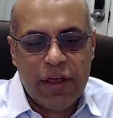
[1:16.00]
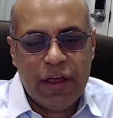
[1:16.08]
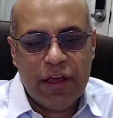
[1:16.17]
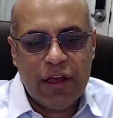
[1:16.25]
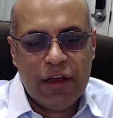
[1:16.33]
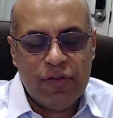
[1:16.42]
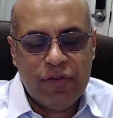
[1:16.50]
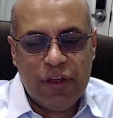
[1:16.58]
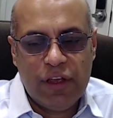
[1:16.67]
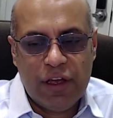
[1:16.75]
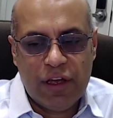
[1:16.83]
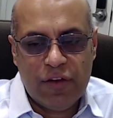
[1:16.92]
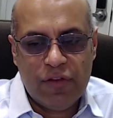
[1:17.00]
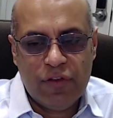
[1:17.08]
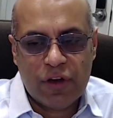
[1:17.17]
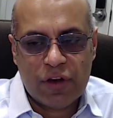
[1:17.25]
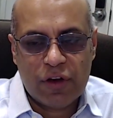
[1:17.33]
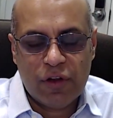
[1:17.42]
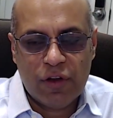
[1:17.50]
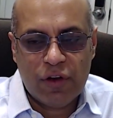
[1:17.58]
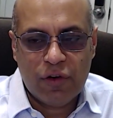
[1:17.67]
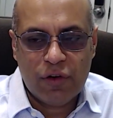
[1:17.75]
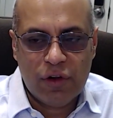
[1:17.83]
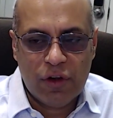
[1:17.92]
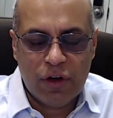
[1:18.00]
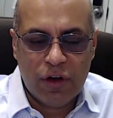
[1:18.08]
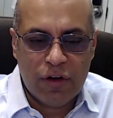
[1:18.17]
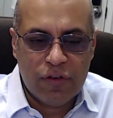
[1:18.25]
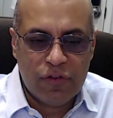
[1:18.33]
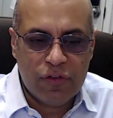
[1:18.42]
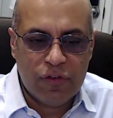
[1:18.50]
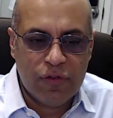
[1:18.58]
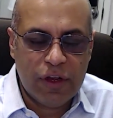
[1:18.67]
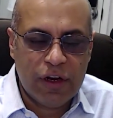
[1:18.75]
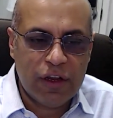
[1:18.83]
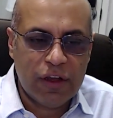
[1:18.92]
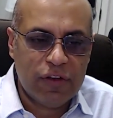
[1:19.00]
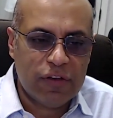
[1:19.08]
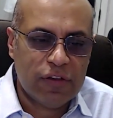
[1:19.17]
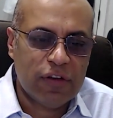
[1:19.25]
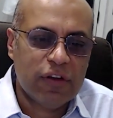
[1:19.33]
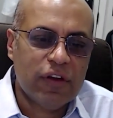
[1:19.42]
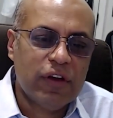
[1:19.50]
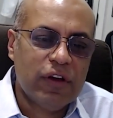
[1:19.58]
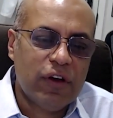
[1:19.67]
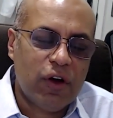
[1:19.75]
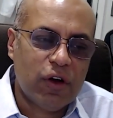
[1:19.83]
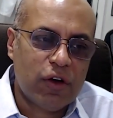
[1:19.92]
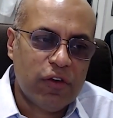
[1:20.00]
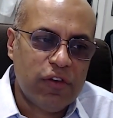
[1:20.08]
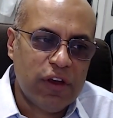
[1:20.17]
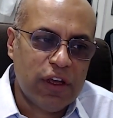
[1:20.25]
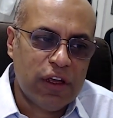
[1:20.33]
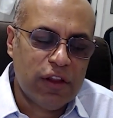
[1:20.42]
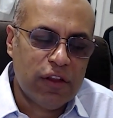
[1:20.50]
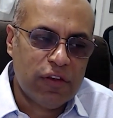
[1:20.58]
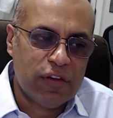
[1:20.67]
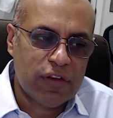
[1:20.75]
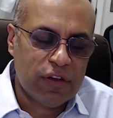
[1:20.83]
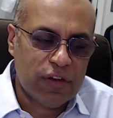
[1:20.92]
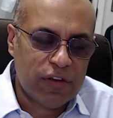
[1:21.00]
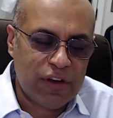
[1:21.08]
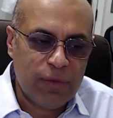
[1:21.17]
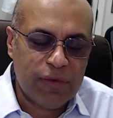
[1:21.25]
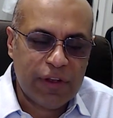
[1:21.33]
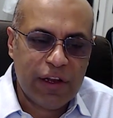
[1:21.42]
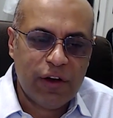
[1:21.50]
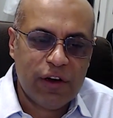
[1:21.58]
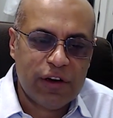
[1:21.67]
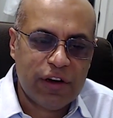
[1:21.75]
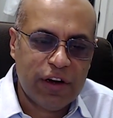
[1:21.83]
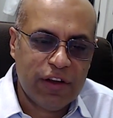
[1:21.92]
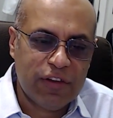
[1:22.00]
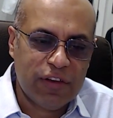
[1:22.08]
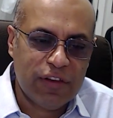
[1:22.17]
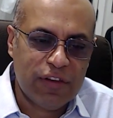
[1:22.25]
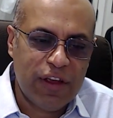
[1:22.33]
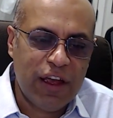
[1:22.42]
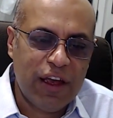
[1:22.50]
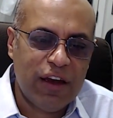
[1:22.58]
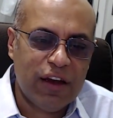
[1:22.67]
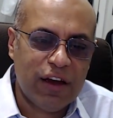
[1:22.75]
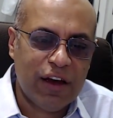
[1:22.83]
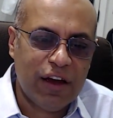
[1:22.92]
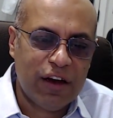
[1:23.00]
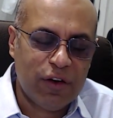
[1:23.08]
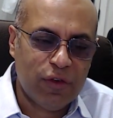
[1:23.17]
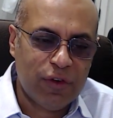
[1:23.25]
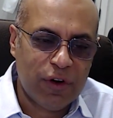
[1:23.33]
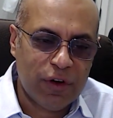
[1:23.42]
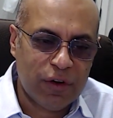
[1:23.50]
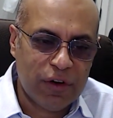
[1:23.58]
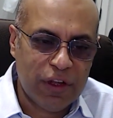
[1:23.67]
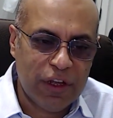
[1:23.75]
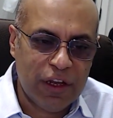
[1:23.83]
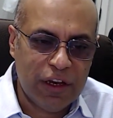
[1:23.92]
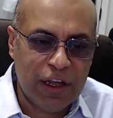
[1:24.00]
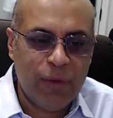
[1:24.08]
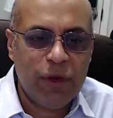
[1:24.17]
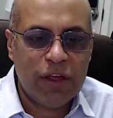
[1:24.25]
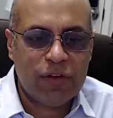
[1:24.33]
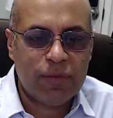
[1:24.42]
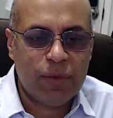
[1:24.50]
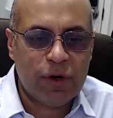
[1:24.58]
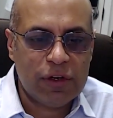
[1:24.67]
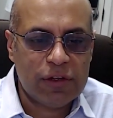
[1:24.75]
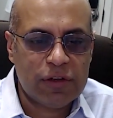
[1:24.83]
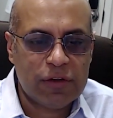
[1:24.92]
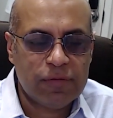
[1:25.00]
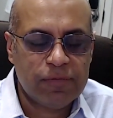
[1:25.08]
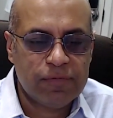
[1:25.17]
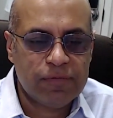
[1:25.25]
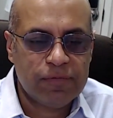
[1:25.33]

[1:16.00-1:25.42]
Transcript: and we have worked on the role of various oncogenes, stem cell alterations, and iron overload in MDS models.